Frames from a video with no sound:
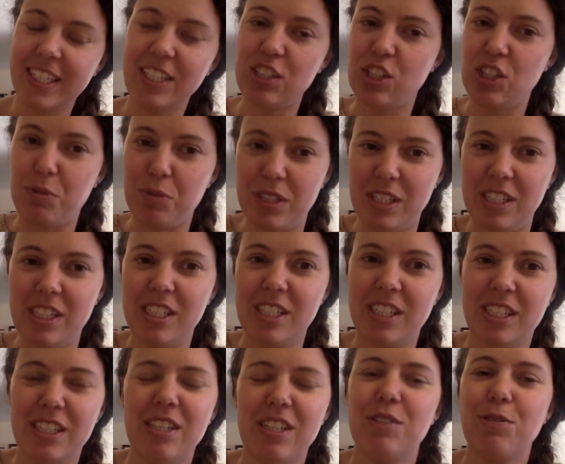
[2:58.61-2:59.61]
She would
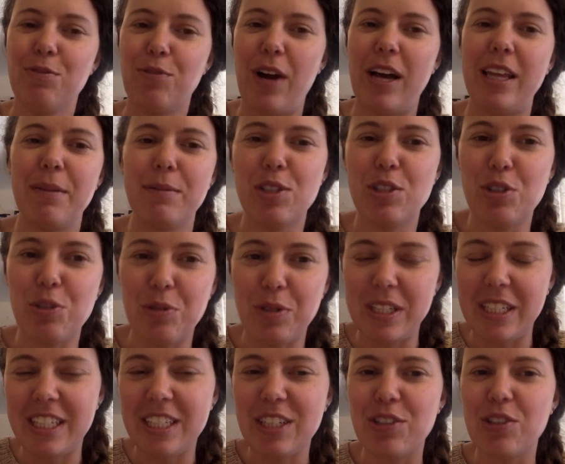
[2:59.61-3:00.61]
fry them so you
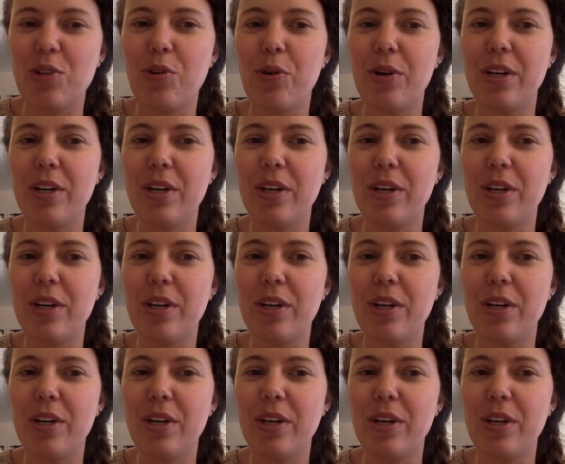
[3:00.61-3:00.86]
could hear the